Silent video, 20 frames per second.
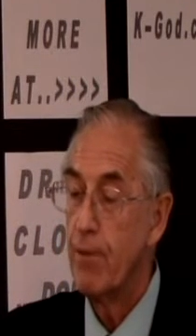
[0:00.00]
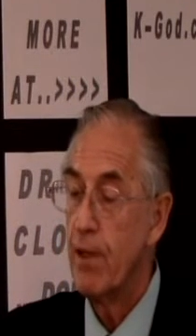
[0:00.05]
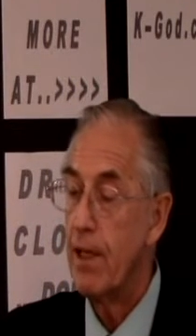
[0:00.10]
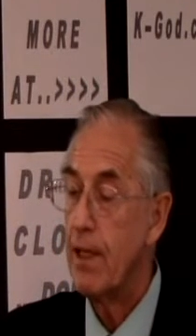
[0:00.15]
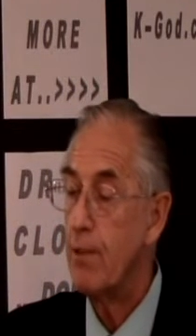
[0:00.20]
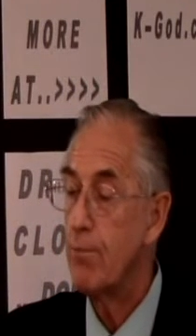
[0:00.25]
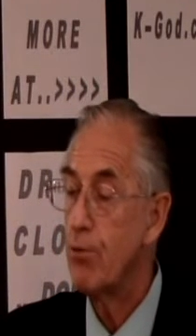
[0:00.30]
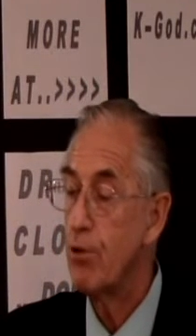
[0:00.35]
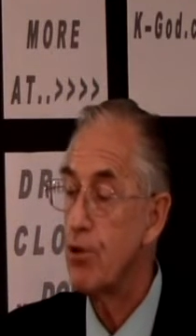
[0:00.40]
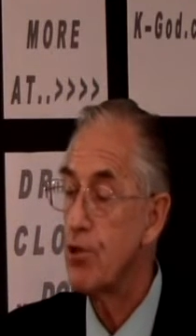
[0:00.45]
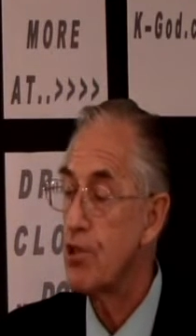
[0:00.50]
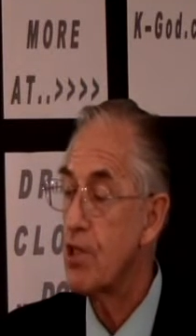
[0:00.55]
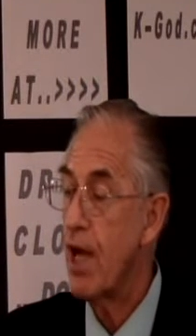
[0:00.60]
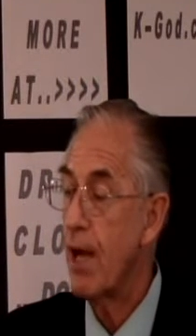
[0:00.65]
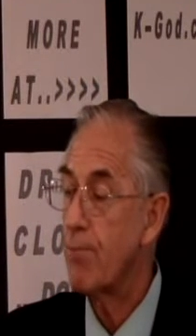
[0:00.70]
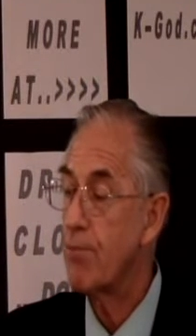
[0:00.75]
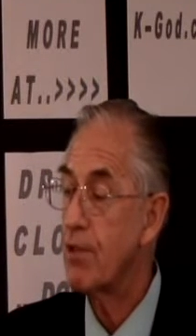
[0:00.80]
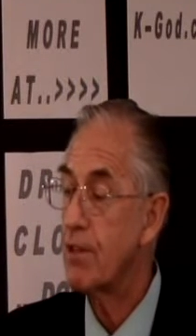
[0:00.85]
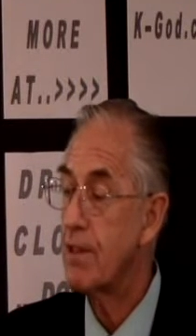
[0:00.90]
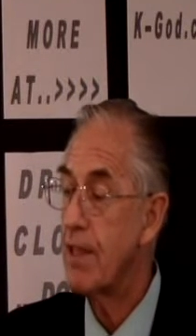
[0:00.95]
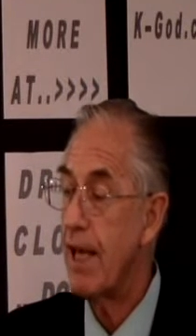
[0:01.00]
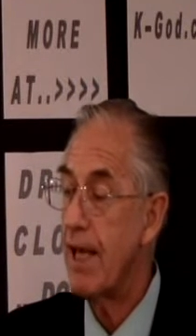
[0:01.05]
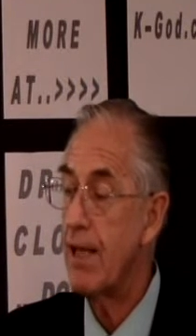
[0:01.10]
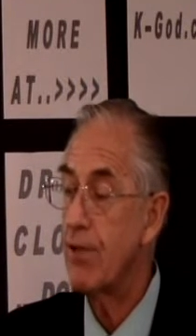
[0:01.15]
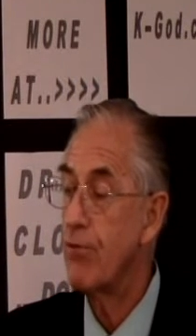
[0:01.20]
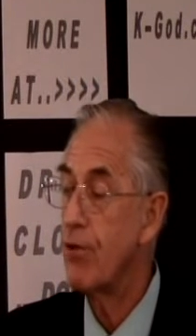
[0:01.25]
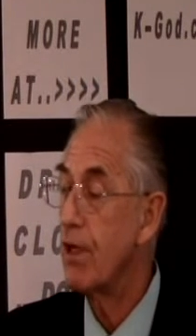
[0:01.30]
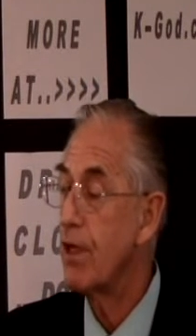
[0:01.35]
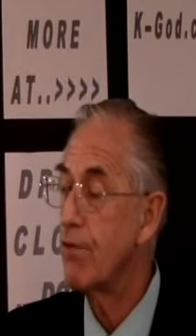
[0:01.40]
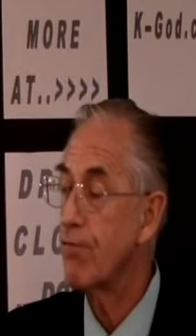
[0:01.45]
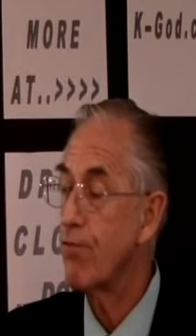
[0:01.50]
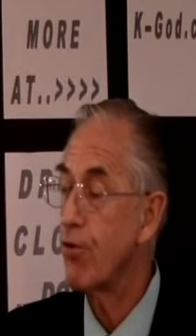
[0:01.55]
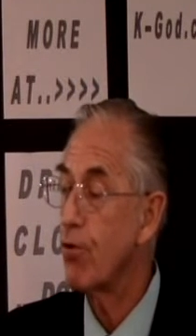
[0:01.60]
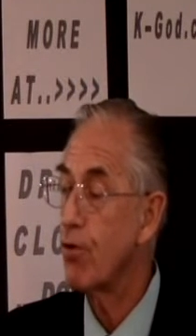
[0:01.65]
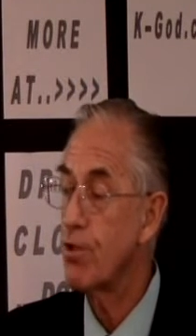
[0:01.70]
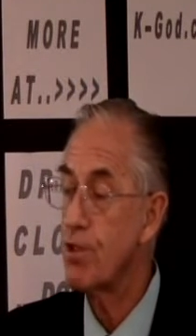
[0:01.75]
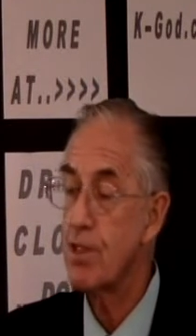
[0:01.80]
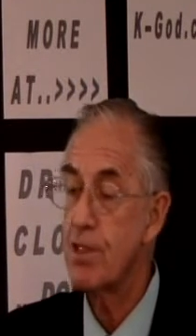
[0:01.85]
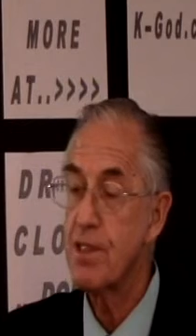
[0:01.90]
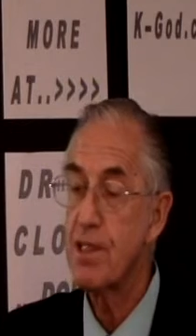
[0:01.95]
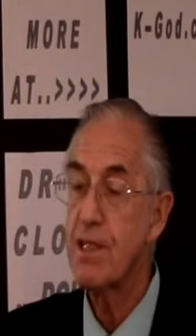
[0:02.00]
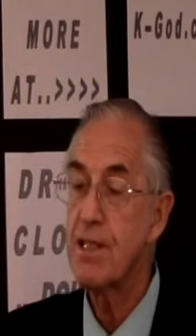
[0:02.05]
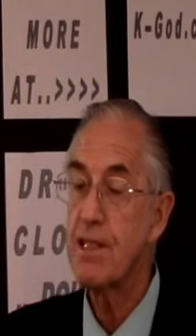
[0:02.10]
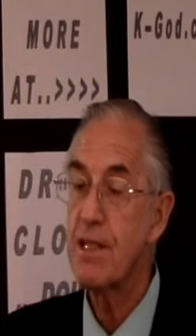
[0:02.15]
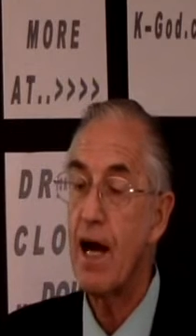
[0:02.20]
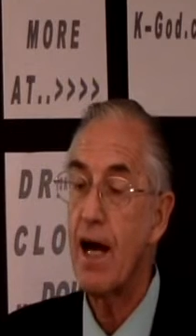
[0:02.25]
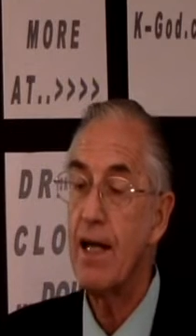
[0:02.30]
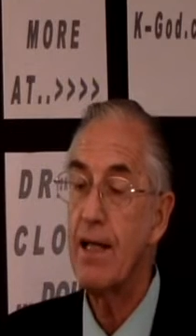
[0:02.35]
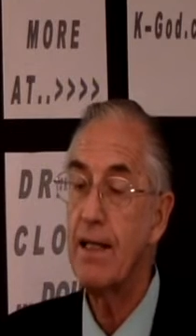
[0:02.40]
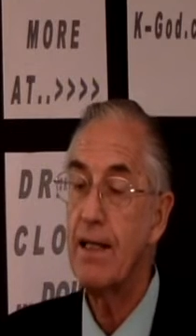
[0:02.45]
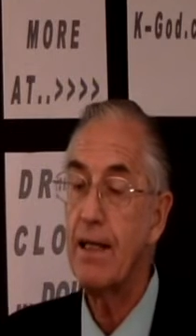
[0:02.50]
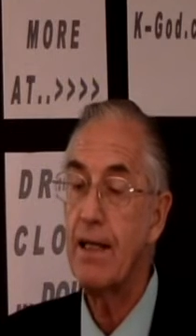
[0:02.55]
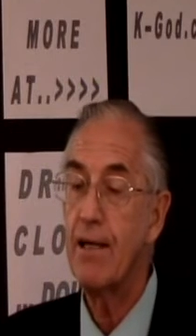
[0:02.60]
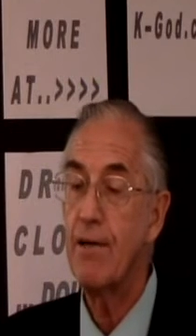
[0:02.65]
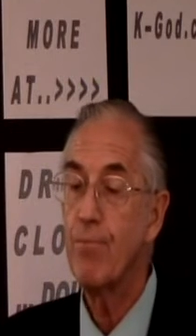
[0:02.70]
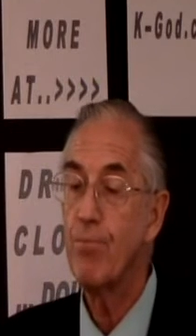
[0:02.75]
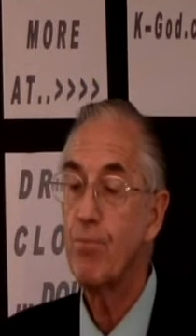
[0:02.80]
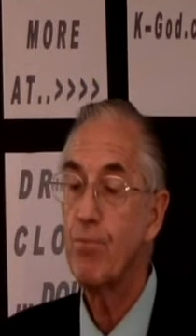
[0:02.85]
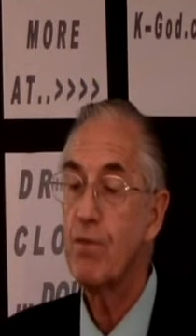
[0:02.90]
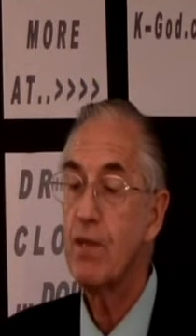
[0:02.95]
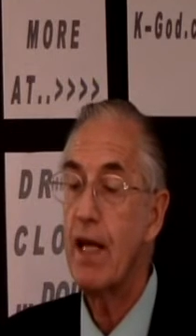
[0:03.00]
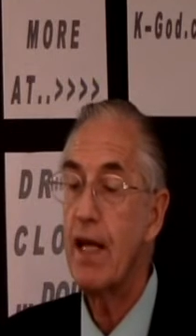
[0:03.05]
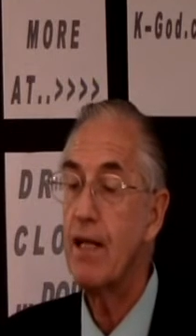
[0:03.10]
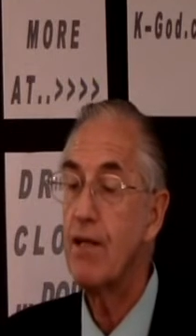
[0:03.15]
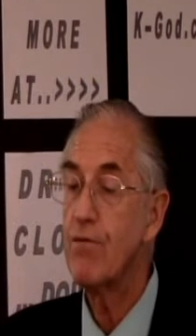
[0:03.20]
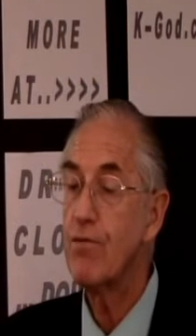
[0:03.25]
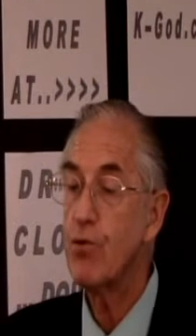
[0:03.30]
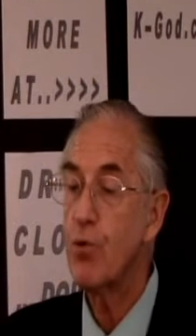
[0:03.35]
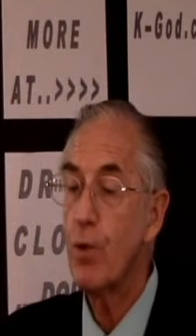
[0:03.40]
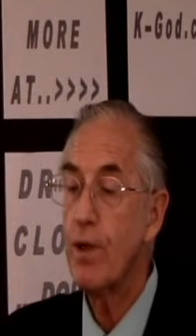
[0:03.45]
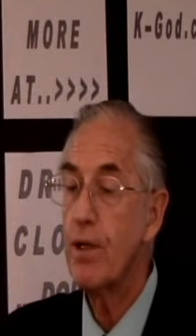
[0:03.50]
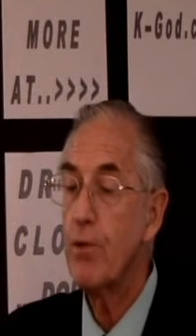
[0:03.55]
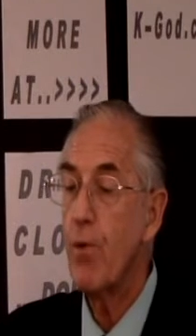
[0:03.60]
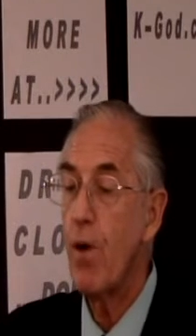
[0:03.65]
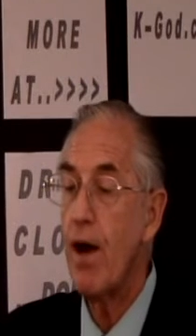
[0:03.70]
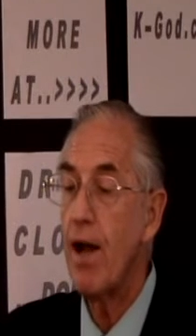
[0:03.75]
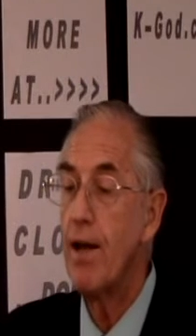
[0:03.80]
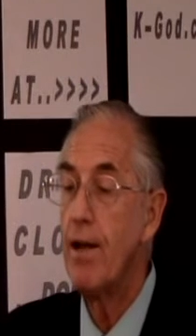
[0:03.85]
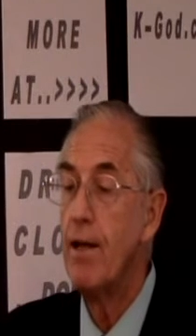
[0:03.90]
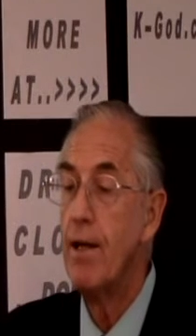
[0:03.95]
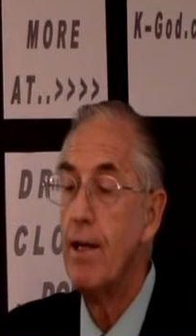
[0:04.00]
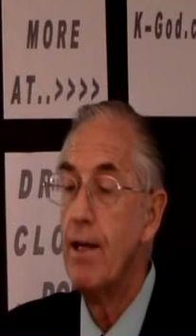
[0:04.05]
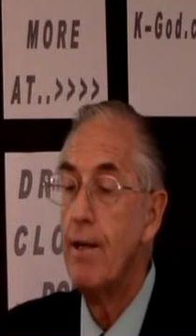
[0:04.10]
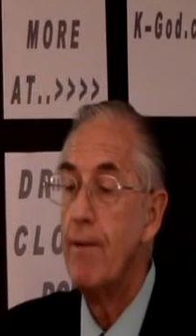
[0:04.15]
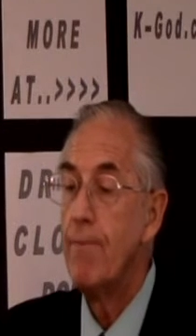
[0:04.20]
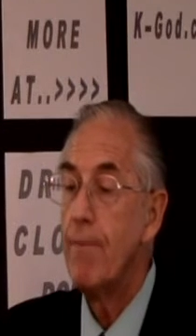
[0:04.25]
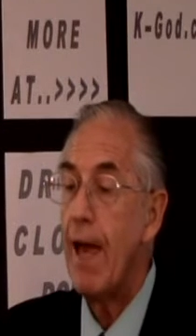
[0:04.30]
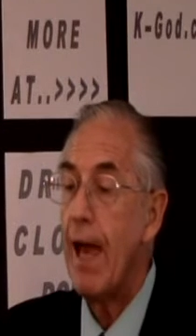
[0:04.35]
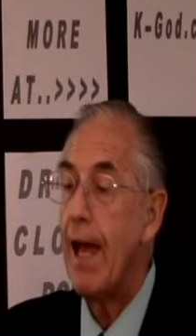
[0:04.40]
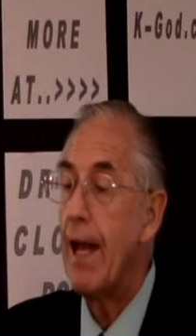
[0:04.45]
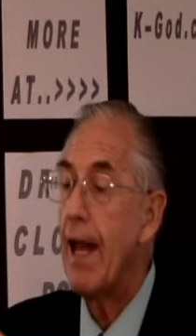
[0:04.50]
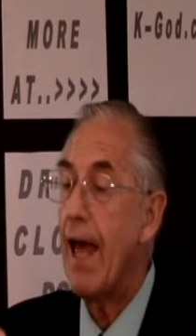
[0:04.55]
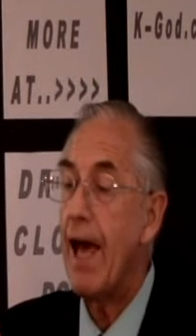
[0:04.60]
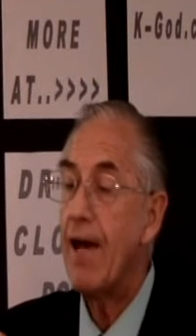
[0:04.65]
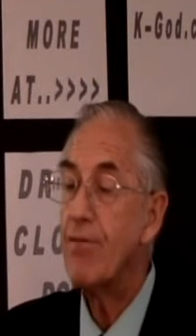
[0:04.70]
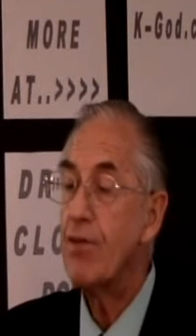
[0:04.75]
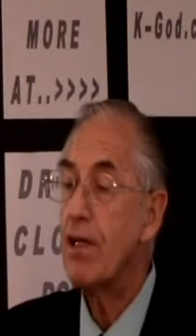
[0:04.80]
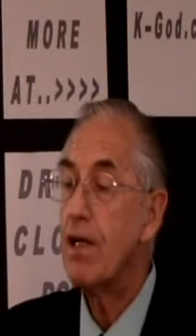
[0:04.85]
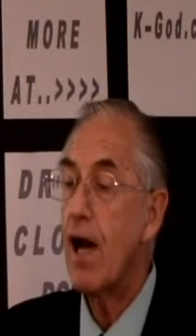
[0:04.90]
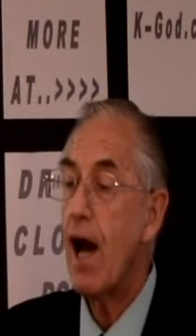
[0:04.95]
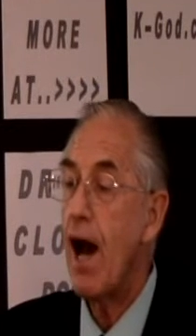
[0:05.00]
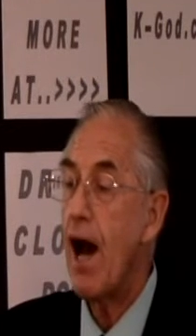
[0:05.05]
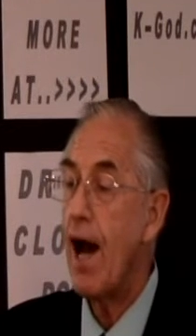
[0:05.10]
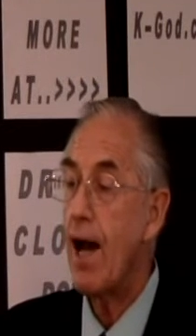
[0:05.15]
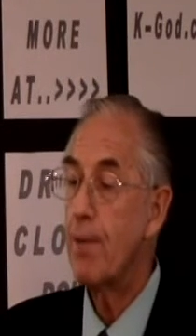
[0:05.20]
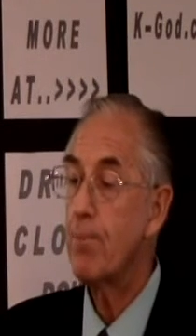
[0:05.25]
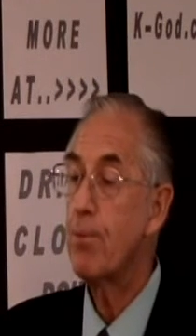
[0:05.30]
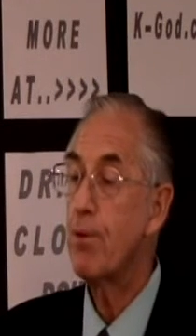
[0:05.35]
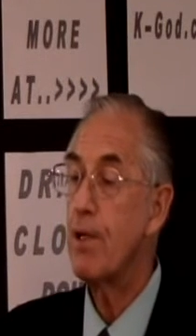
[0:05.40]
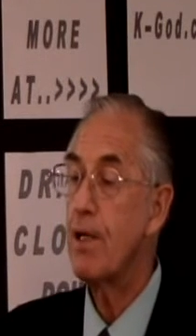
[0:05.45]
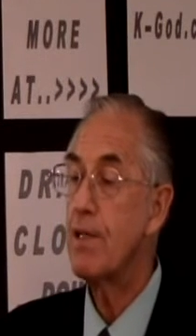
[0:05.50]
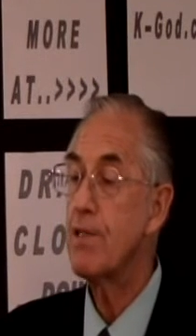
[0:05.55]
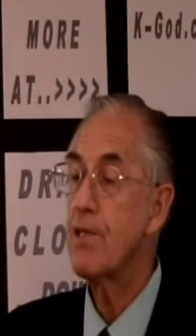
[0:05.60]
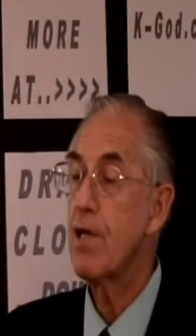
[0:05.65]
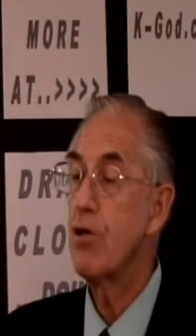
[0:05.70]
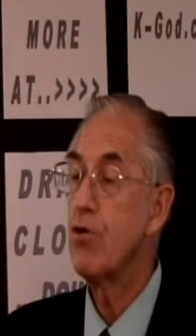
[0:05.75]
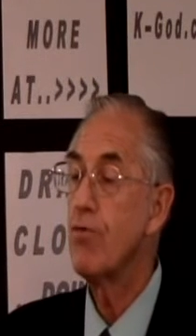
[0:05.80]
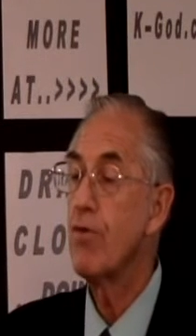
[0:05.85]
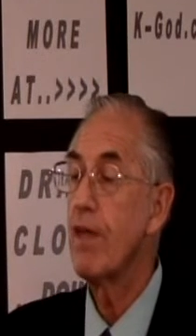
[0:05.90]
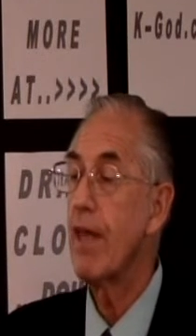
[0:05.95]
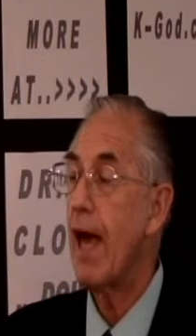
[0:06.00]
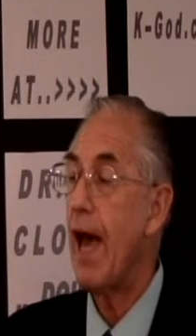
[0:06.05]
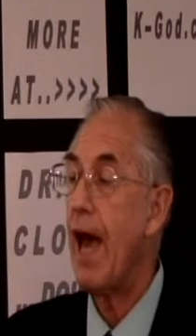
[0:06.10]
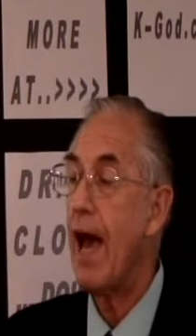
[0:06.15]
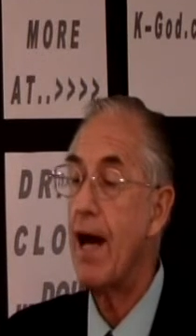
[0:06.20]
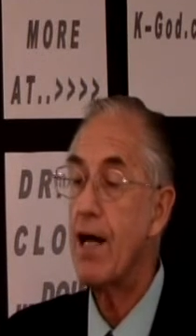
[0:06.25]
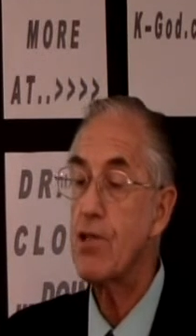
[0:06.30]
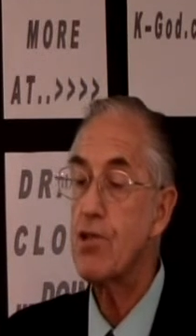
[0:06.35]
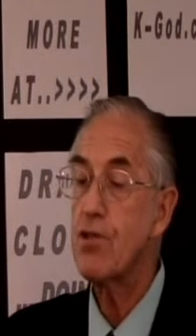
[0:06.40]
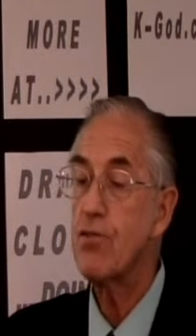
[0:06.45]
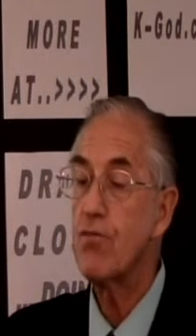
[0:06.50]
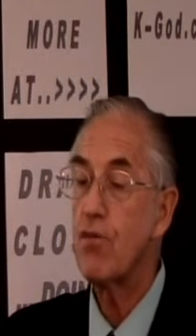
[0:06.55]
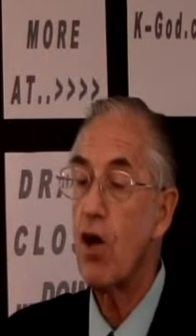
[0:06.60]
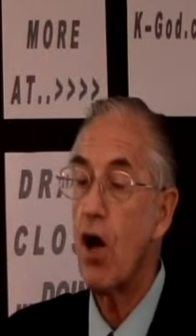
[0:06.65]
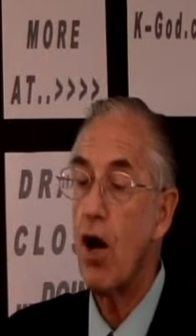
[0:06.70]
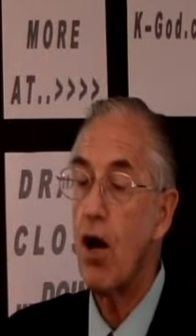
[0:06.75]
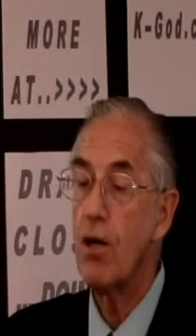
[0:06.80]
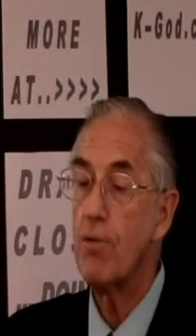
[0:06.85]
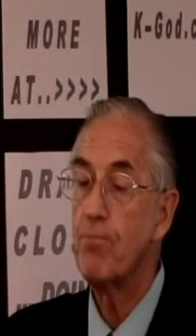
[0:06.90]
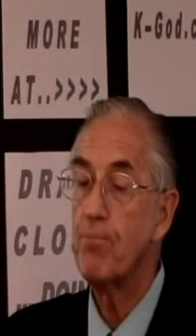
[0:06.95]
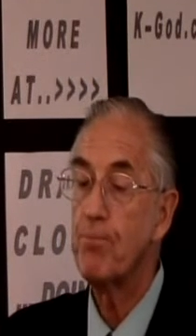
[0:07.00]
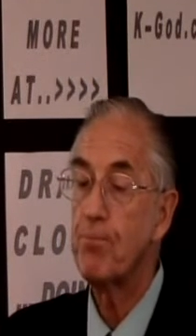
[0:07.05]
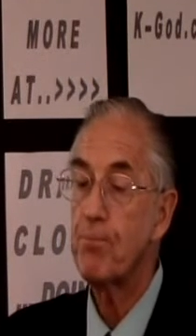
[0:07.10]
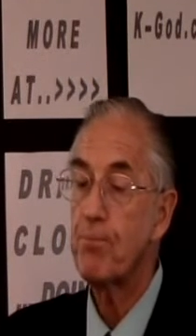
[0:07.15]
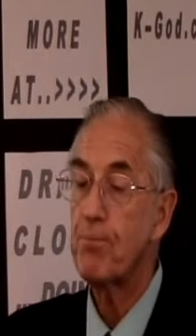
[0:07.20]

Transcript: Hebrews chapter 10 reinforces this idea. 10, 21, and having a high priest over the house of God,